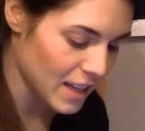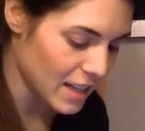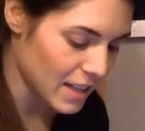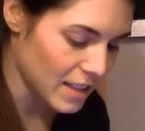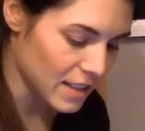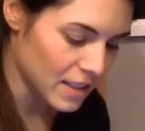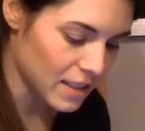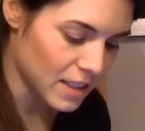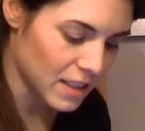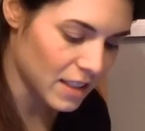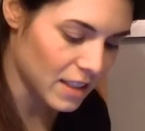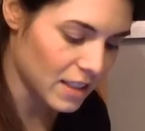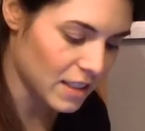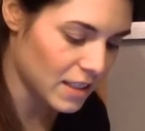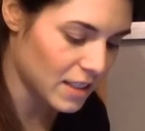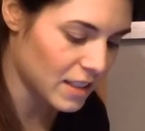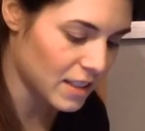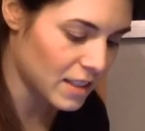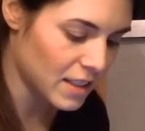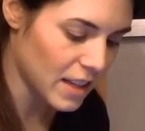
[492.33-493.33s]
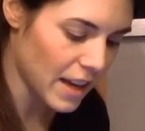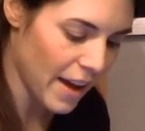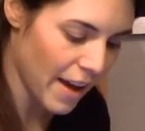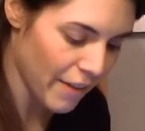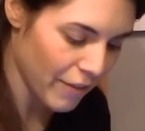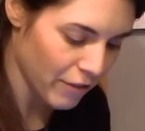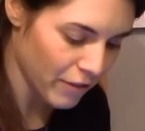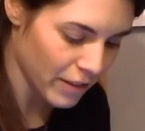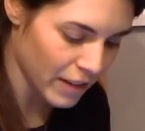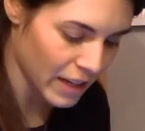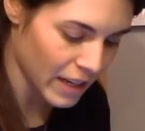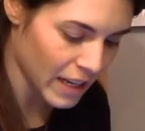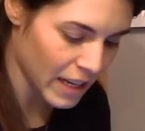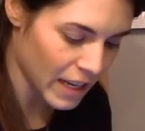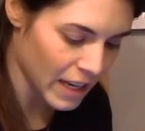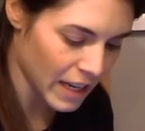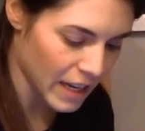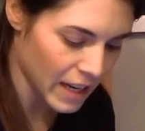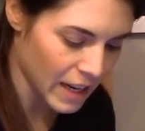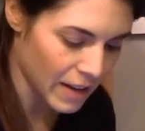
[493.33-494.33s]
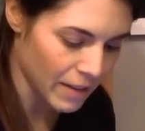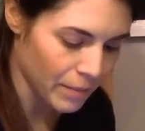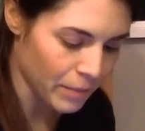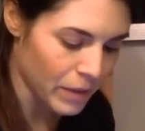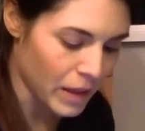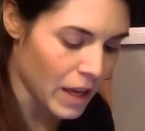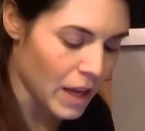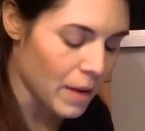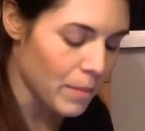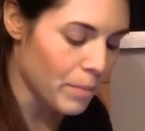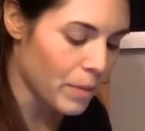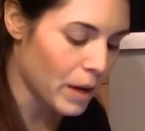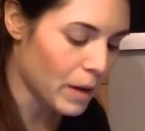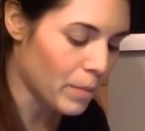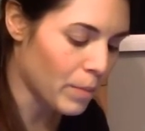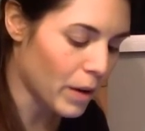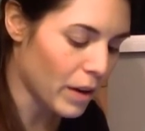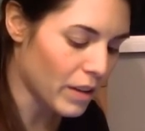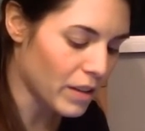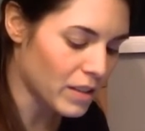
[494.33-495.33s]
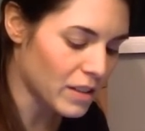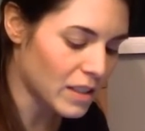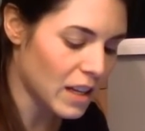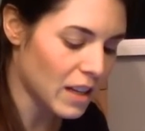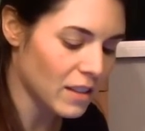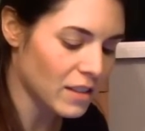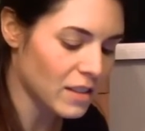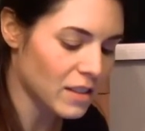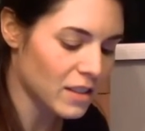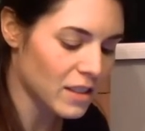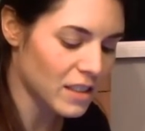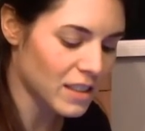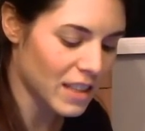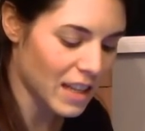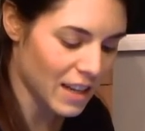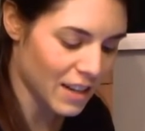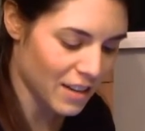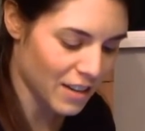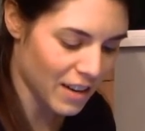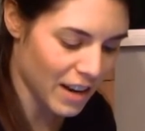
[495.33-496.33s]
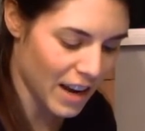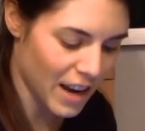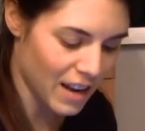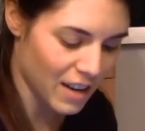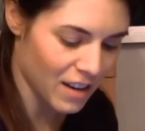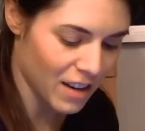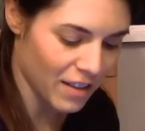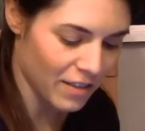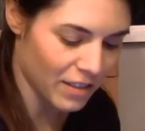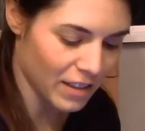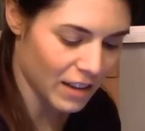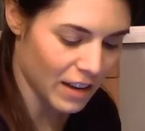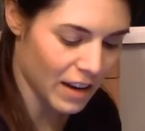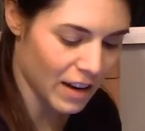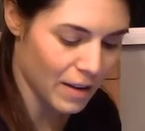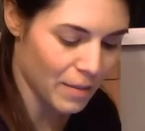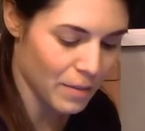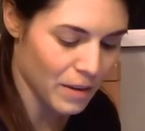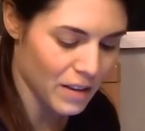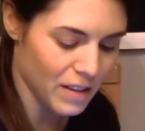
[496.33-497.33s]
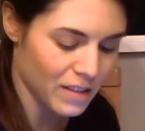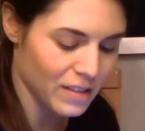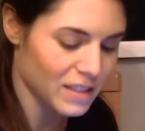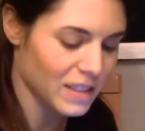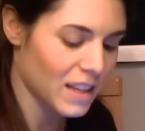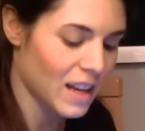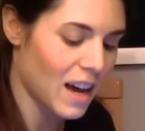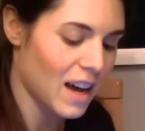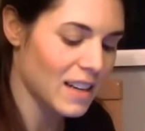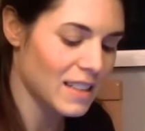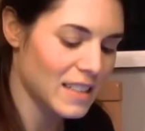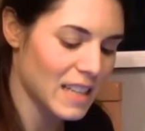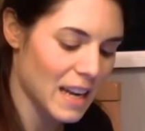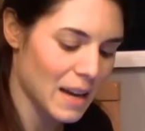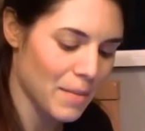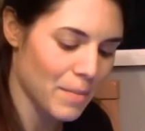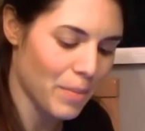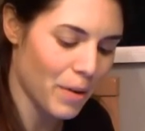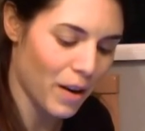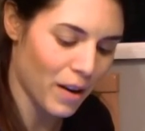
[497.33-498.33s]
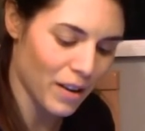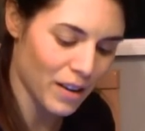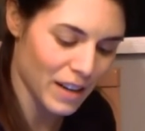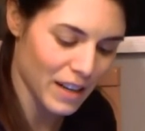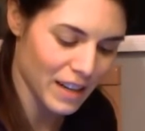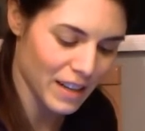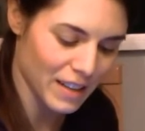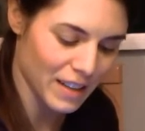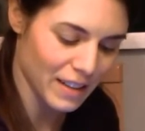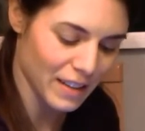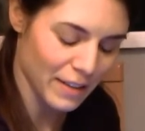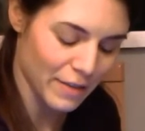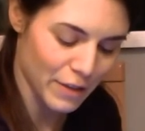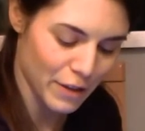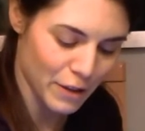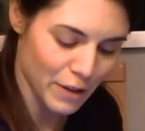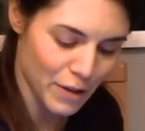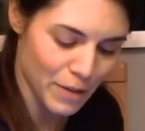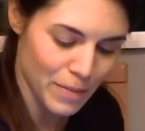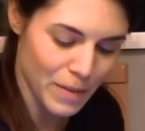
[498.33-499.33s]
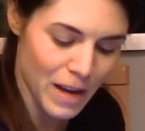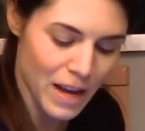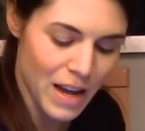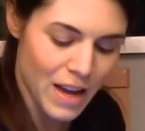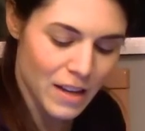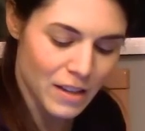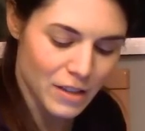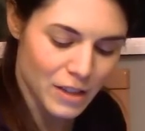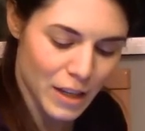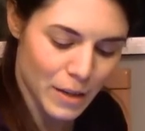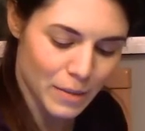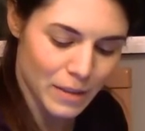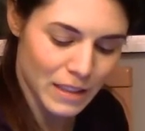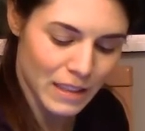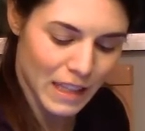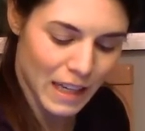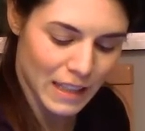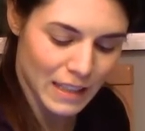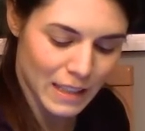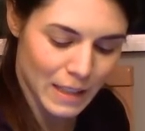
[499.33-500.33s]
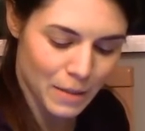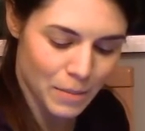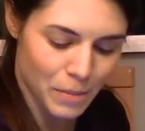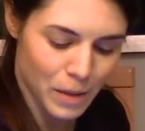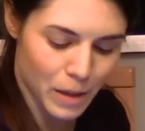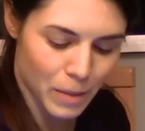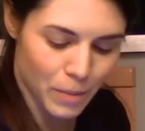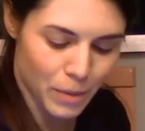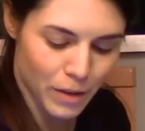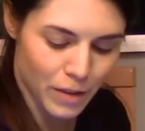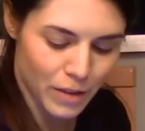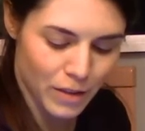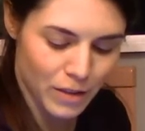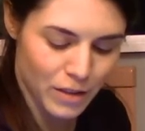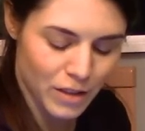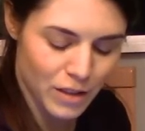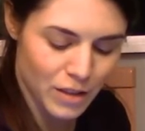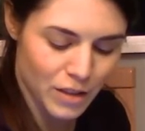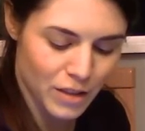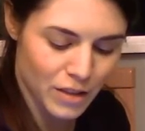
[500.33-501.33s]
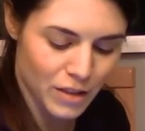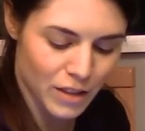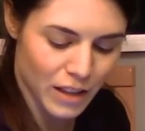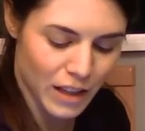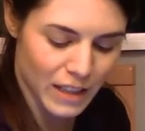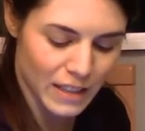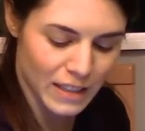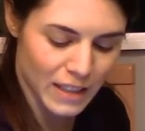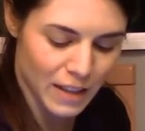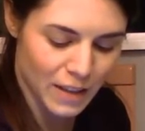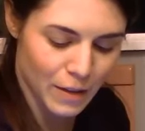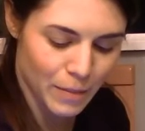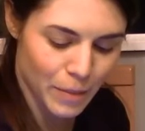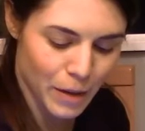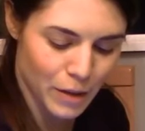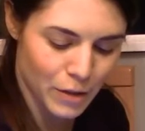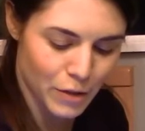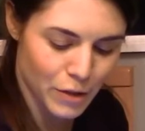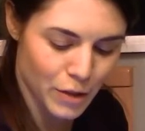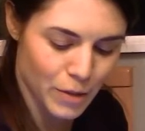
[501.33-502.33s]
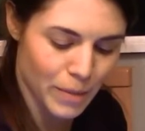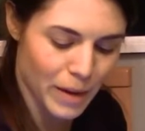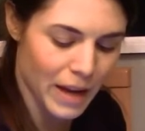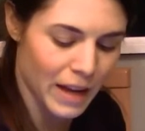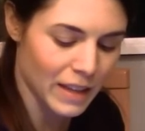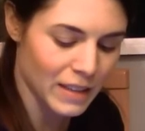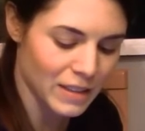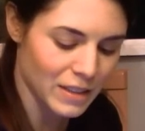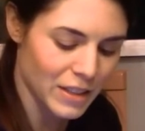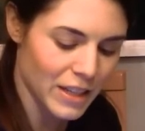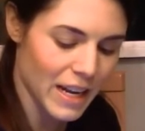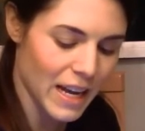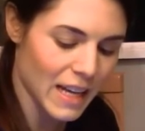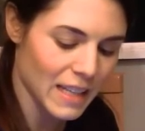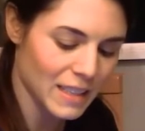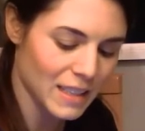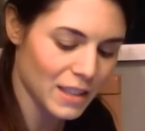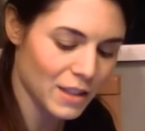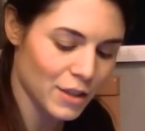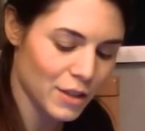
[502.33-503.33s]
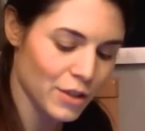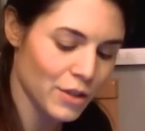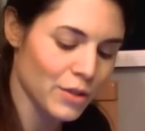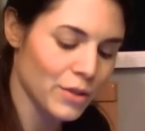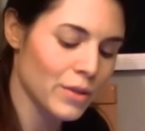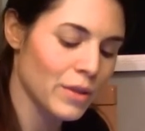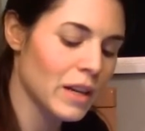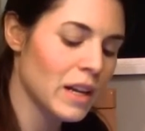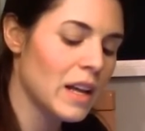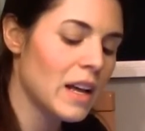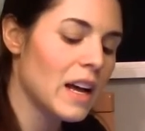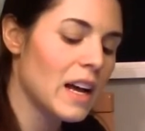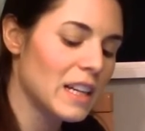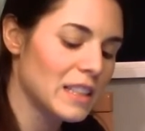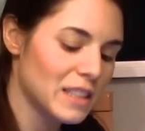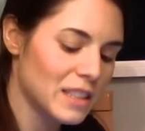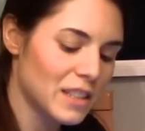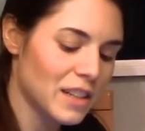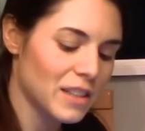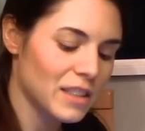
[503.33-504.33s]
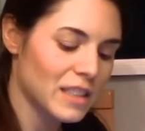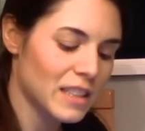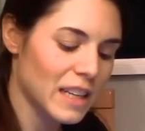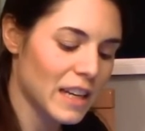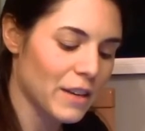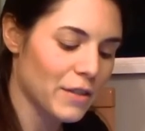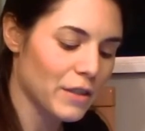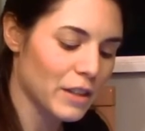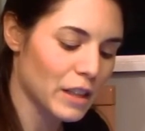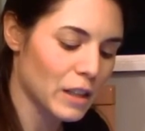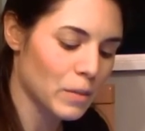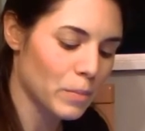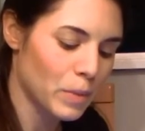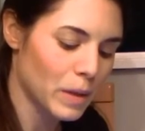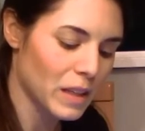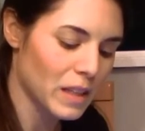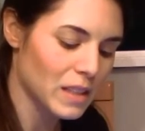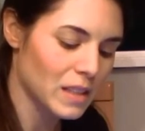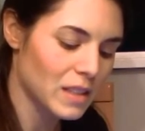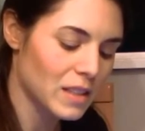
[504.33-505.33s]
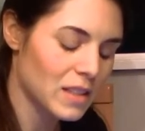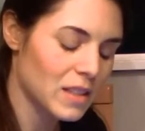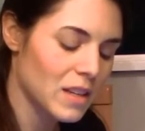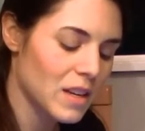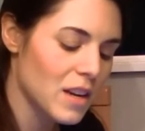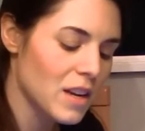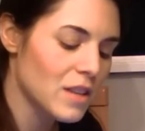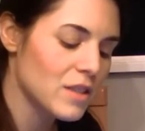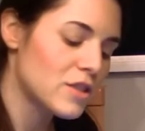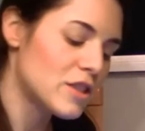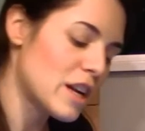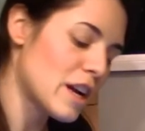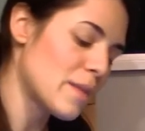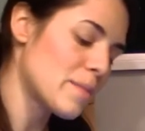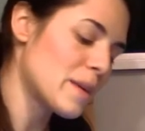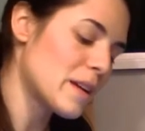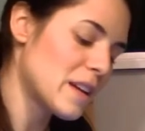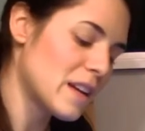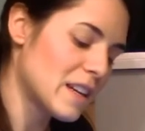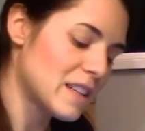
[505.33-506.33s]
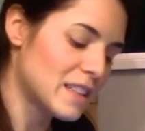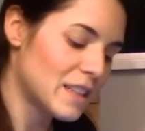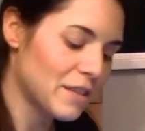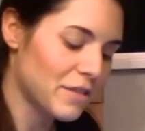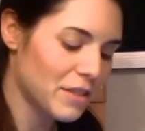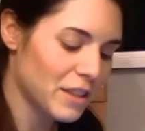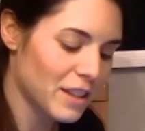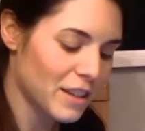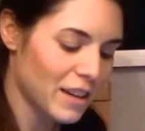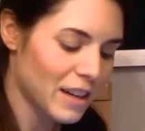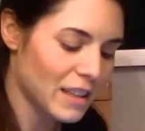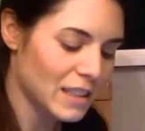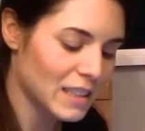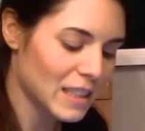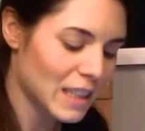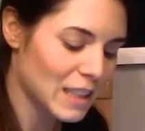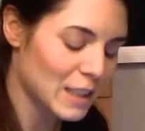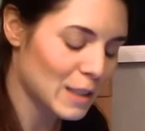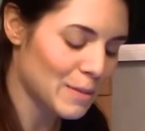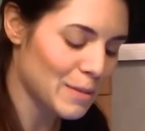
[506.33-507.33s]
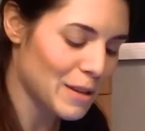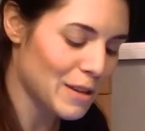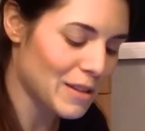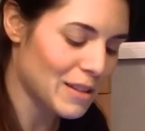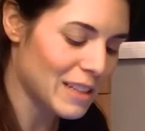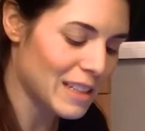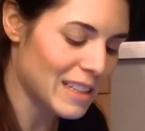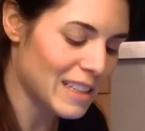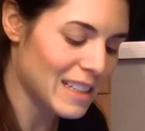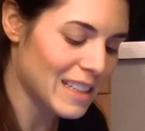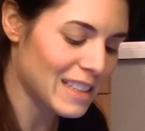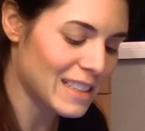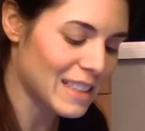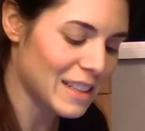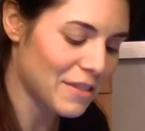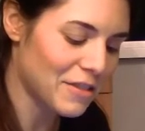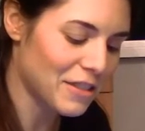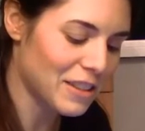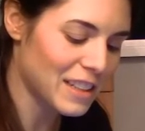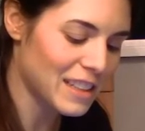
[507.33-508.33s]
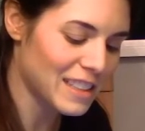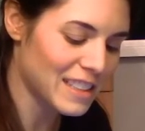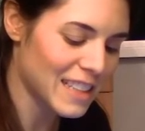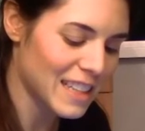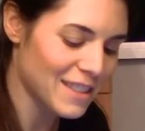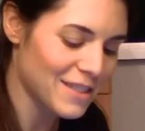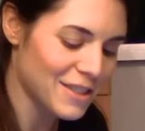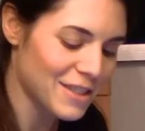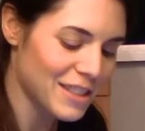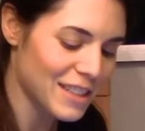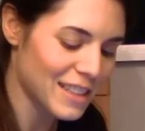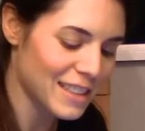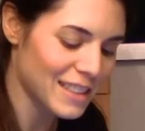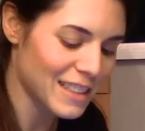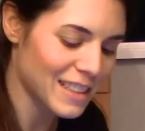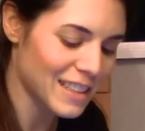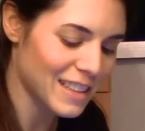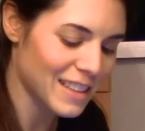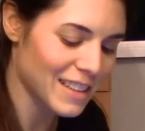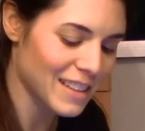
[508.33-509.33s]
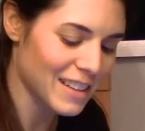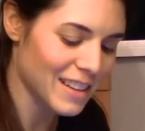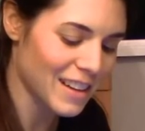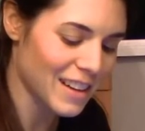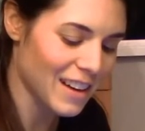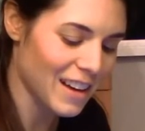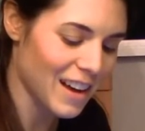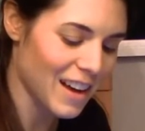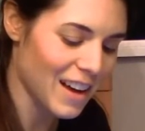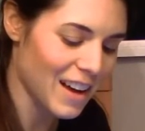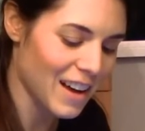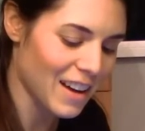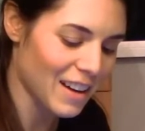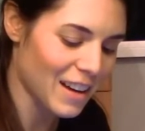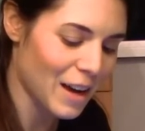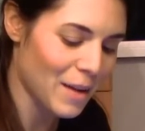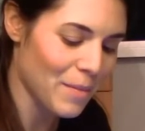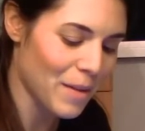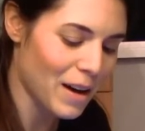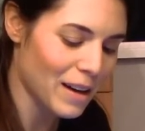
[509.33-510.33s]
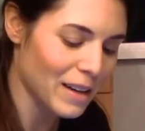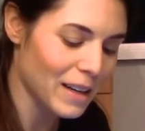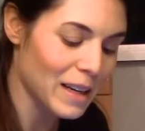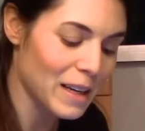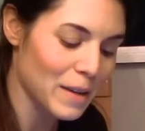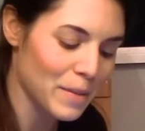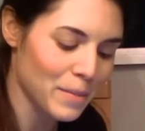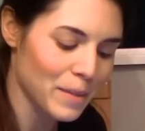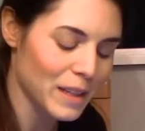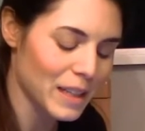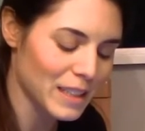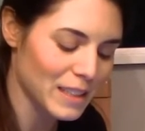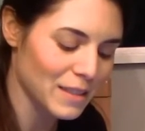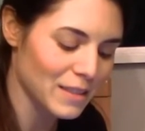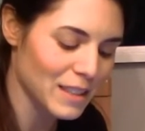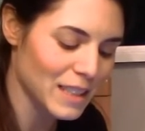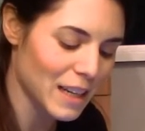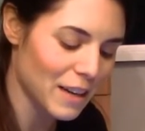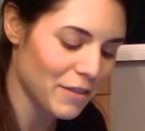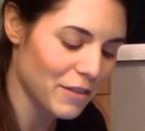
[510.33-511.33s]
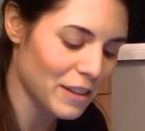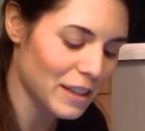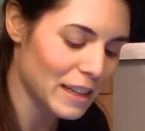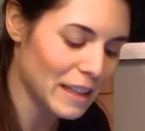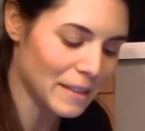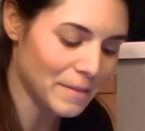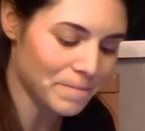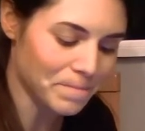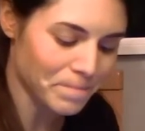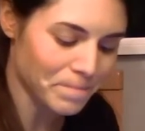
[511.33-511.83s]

Stephanie. Big Brother tells her to take her hand off the camera. There's a goddamn party in the living room. Gemma's asking Big Brother to turn the lights on in the bedroom. Angie asks to and starts to get really pissed. Jeremy and Tiffany are outside smoking. Tiffany says she doesn't come on to him because of Stephanie.